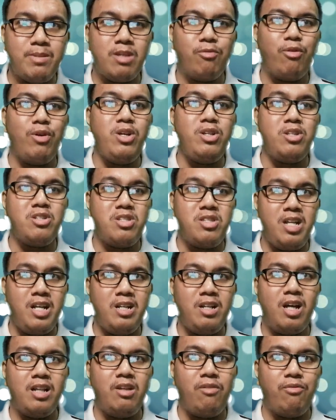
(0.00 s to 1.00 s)
peeps, for you to
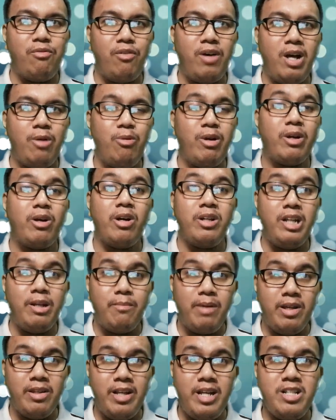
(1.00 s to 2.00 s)
stay notified
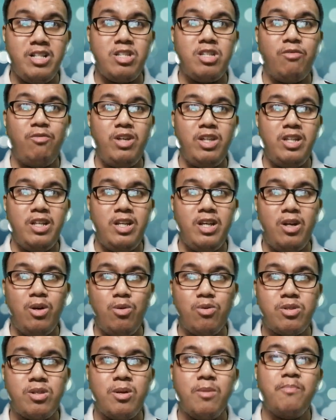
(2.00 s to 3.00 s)
regarding my latest
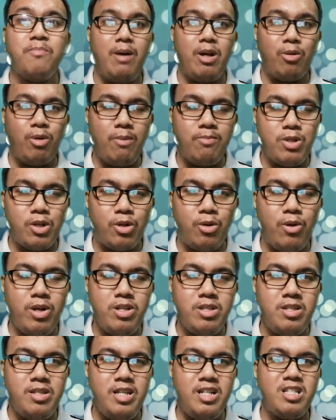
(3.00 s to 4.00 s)
videos about
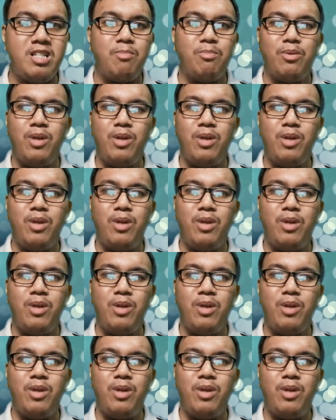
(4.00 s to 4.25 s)
cryptocurrencies,